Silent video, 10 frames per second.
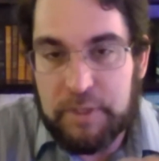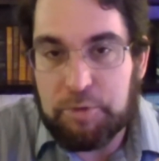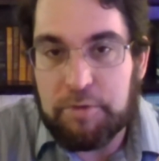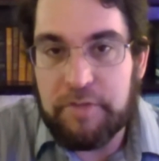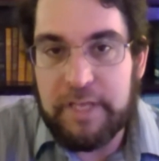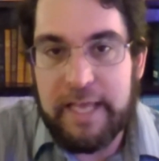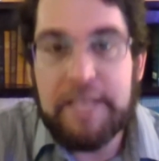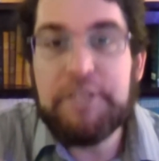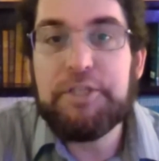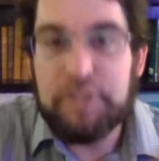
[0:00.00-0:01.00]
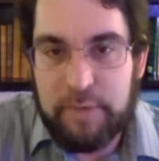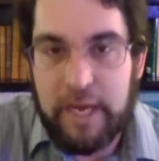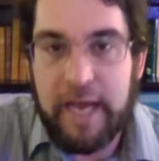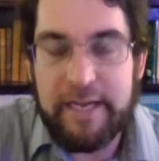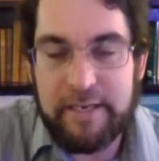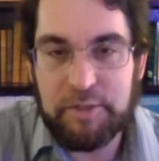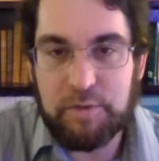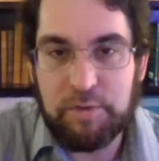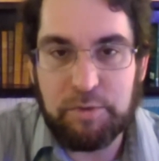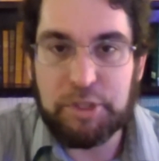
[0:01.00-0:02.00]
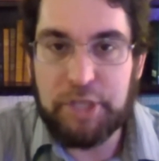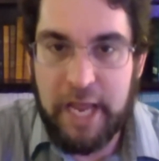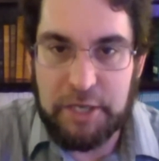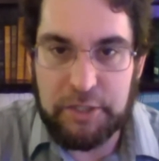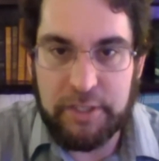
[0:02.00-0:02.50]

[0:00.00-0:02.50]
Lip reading: as sort of the engines behind historical change,